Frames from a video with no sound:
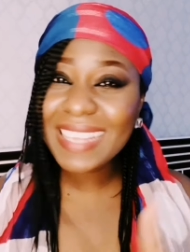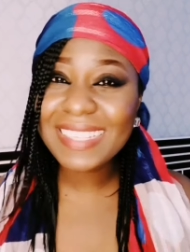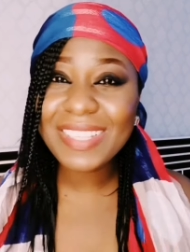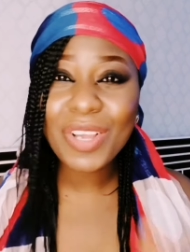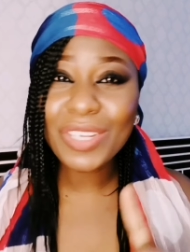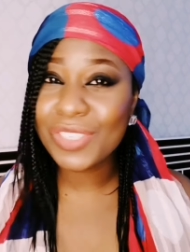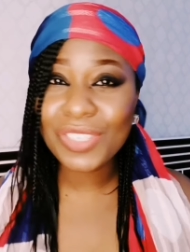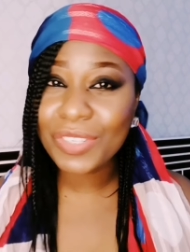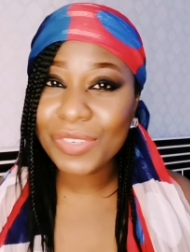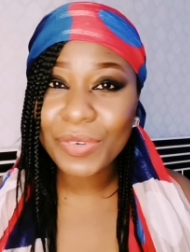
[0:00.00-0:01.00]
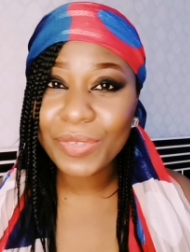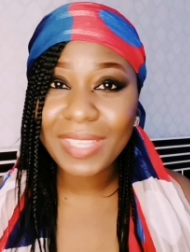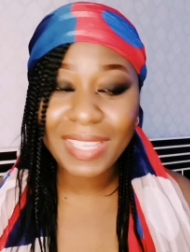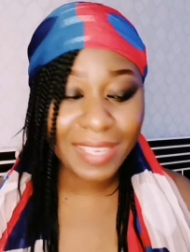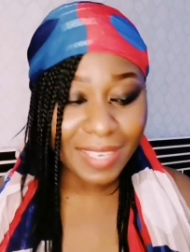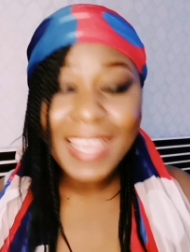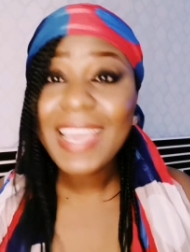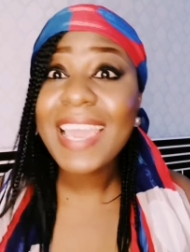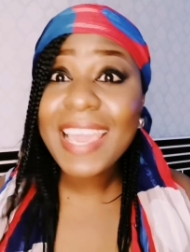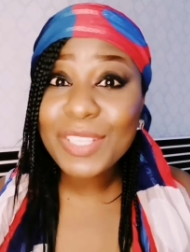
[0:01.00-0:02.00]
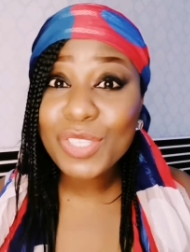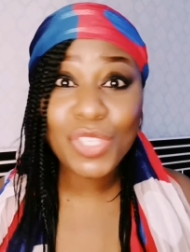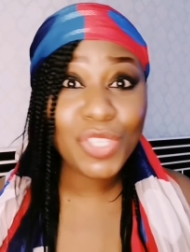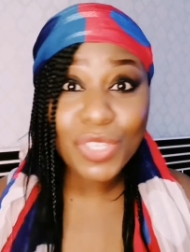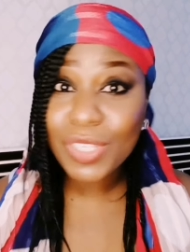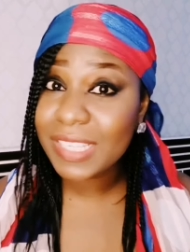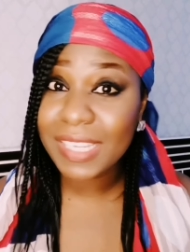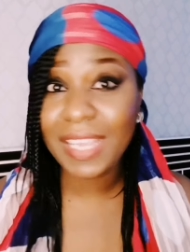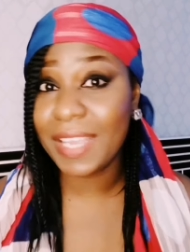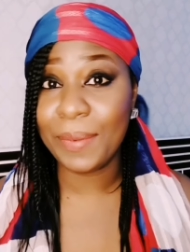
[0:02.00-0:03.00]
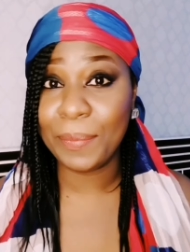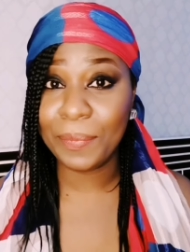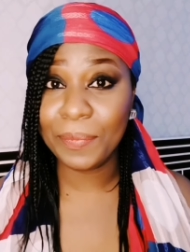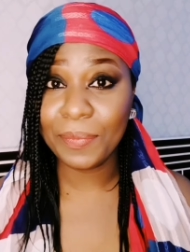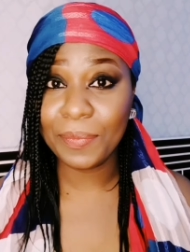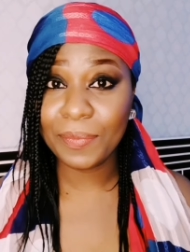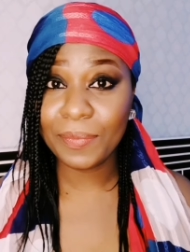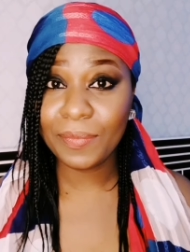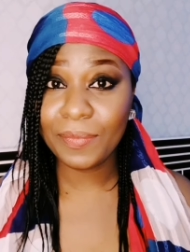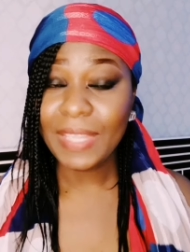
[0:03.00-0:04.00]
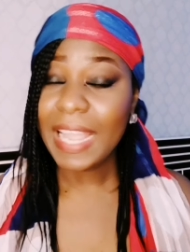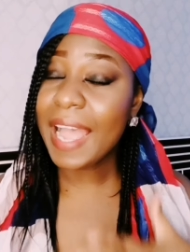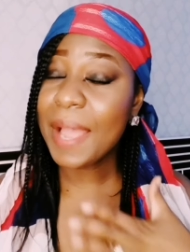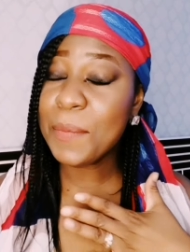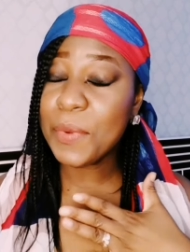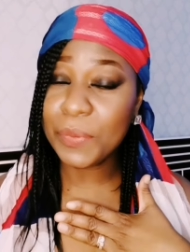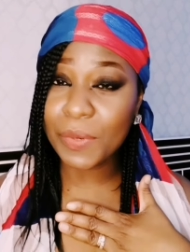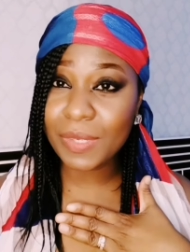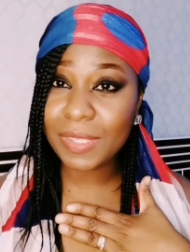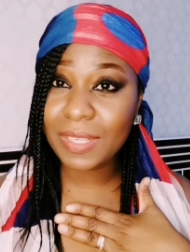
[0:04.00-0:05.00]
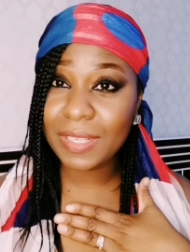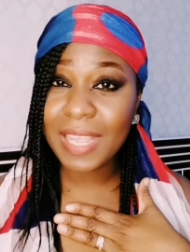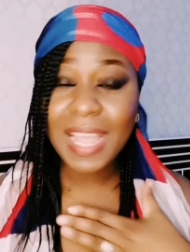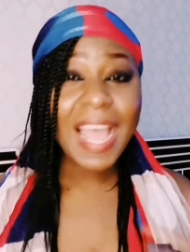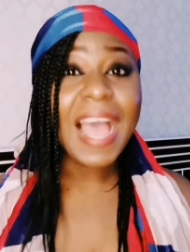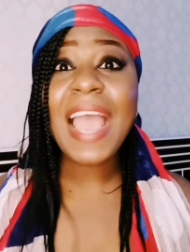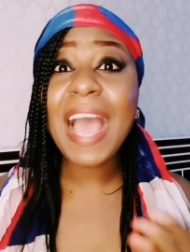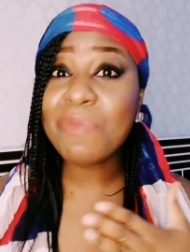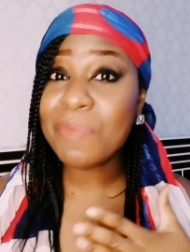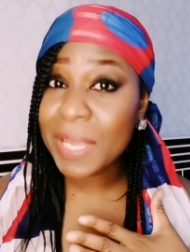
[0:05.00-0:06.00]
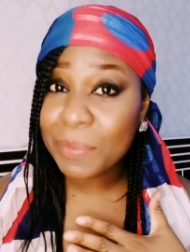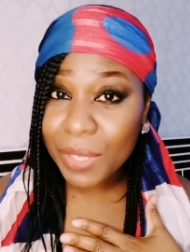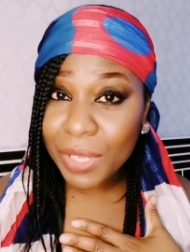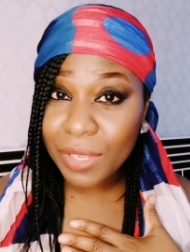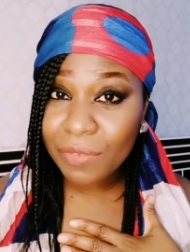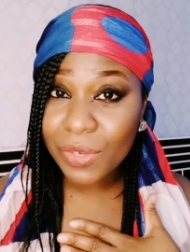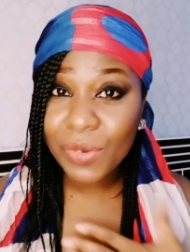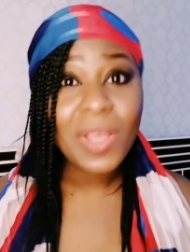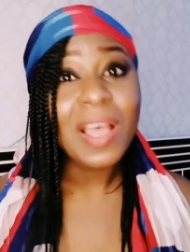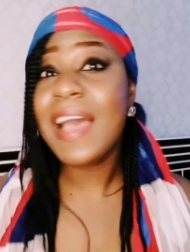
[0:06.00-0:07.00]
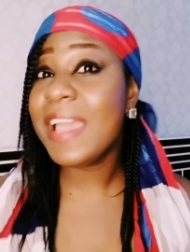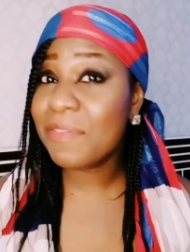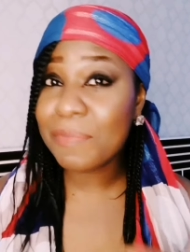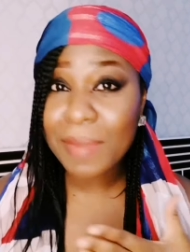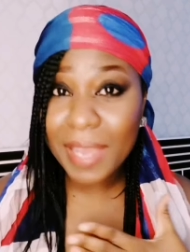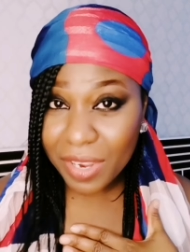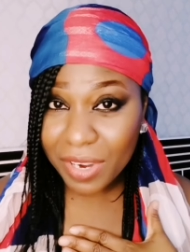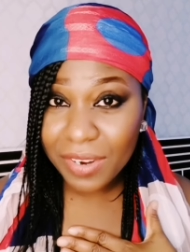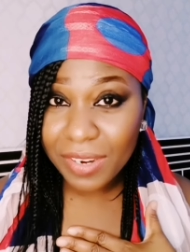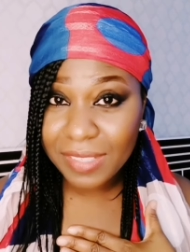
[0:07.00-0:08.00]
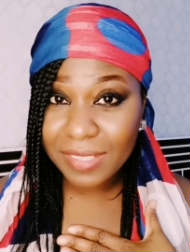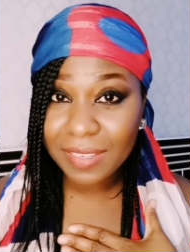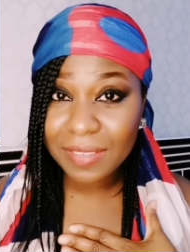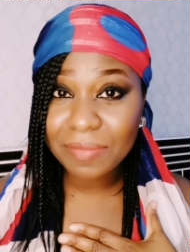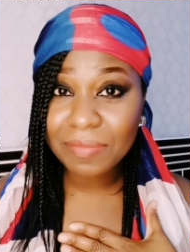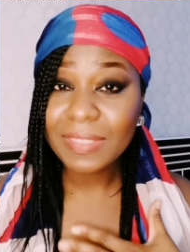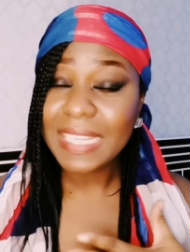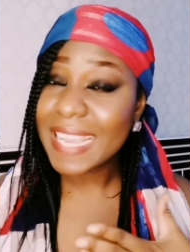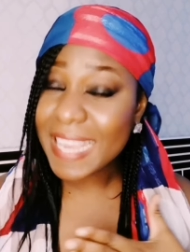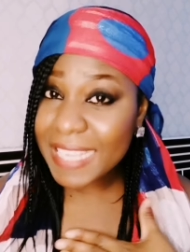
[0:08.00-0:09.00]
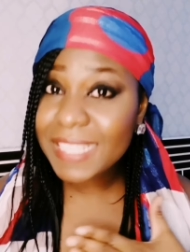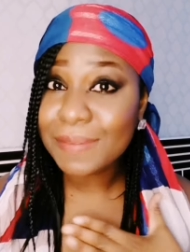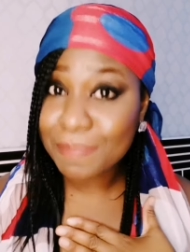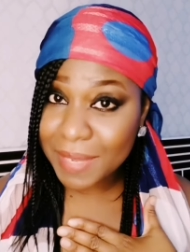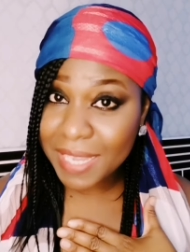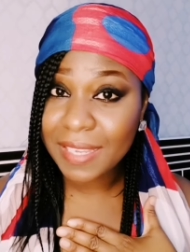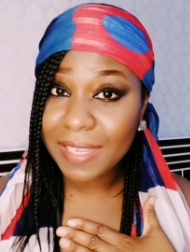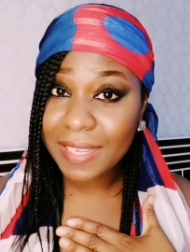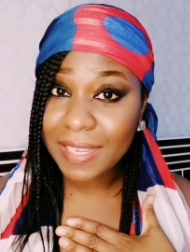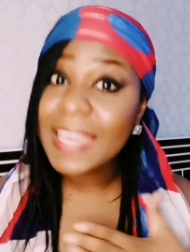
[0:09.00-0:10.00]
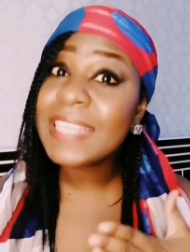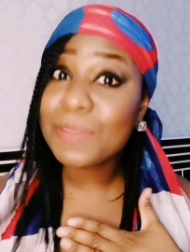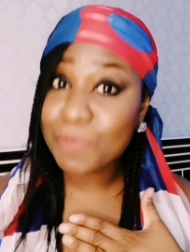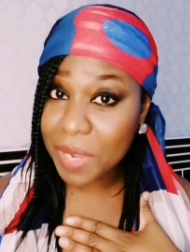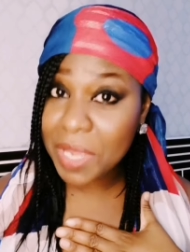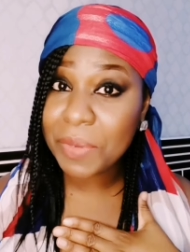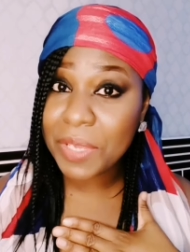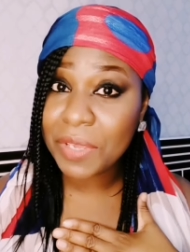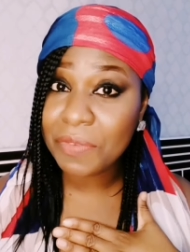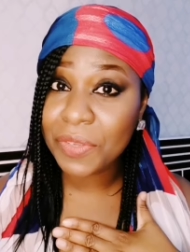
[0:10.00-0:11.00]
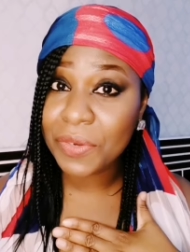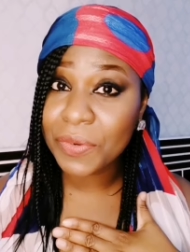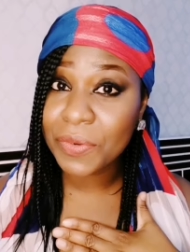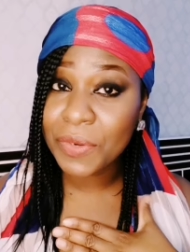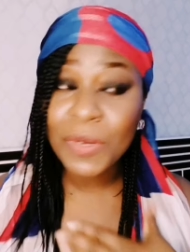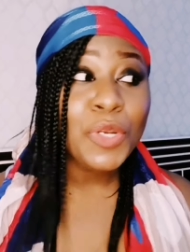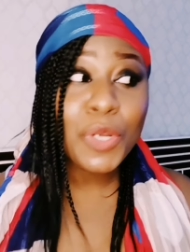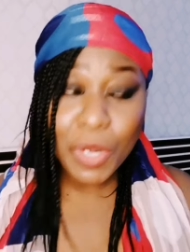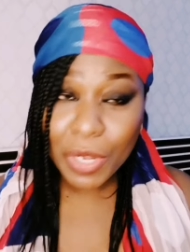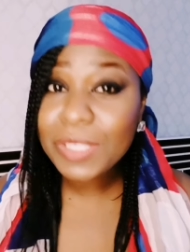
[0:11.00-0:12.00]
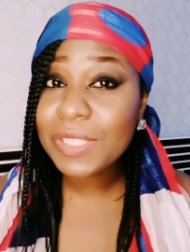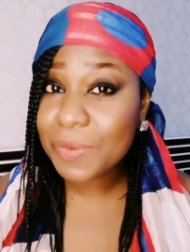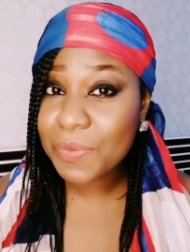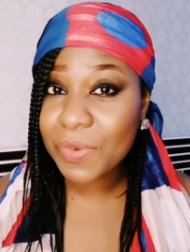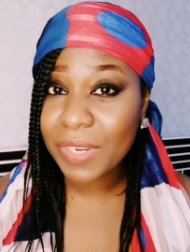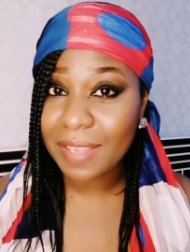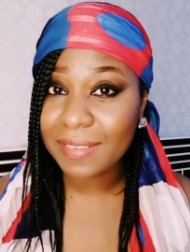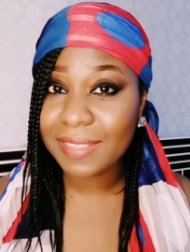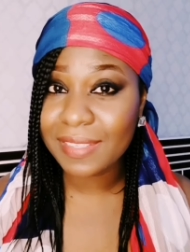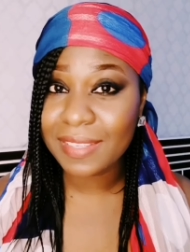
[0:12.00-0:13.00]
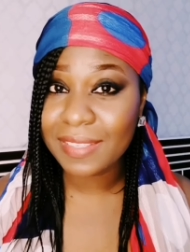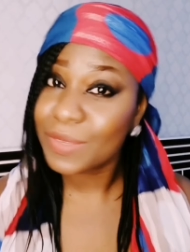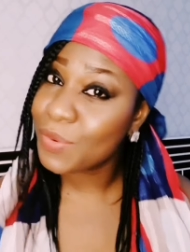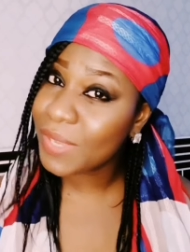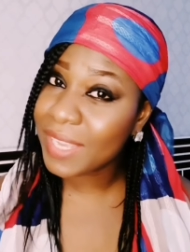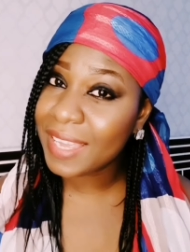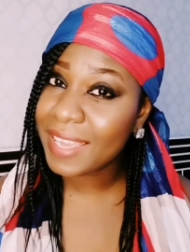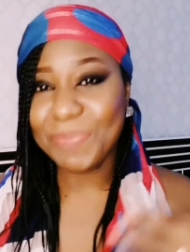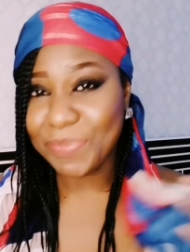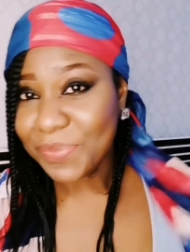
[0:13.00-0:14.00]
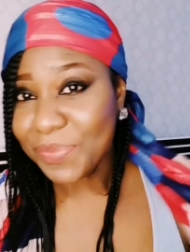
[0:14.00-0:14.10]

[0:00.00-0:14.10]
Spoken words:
It's not a general thing. It's just him. I'm a person. I have my behavior. I have my character. It's me. It's my behavior. Not someone else's. Okay?